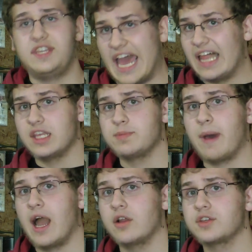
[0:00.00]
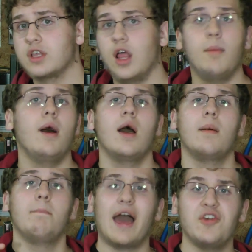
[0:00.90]
Dallas Buyers Club.
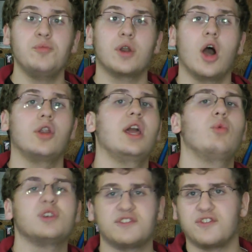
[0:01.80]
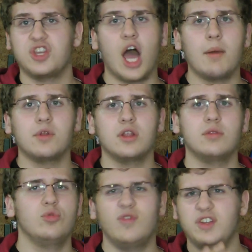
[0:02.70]
Matthew McConaughey was phenomenal
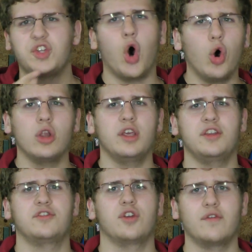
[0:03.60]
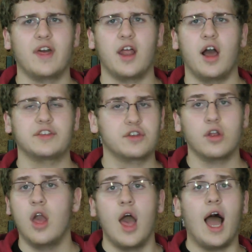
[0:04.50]
in the movie, totally deserved that Oscar.